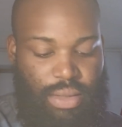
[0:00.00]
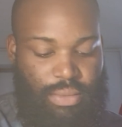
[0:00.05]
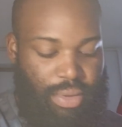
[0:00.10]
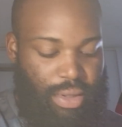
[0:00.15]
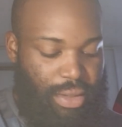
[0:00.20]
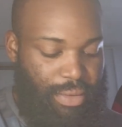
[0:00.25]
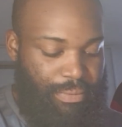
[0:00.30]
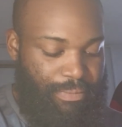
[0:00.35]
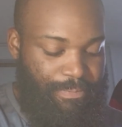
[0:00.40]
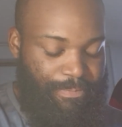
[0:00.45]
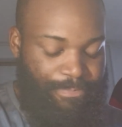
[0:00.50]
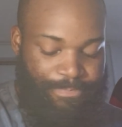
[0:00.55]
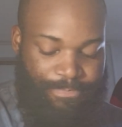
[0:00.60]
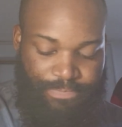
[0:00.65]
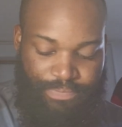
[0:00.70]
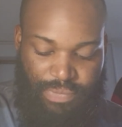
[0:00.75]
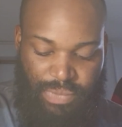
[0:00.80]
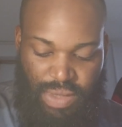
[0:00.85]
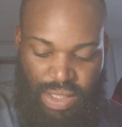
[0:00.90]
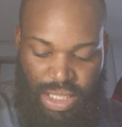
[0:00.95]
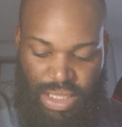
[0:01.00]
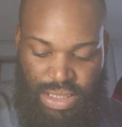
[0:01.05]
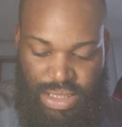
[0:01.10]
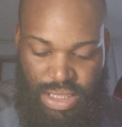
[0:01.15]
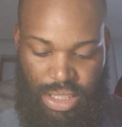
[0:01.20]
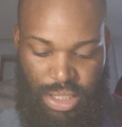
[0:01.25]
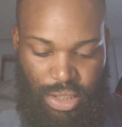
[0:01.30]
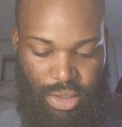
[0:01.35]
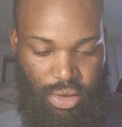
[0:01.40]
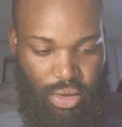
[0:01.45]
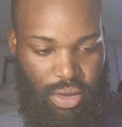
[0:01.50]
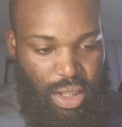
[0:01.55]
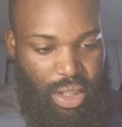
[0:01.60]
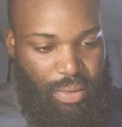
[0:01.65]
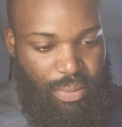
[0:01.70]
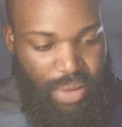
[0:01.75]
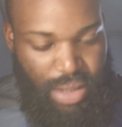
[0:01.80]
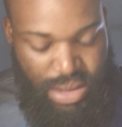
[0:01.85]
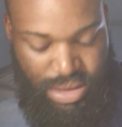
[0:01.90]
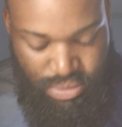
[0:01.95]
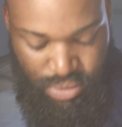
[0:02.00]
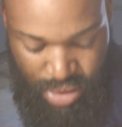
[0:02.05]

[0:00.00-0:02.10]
But that's neither here nor there. But let's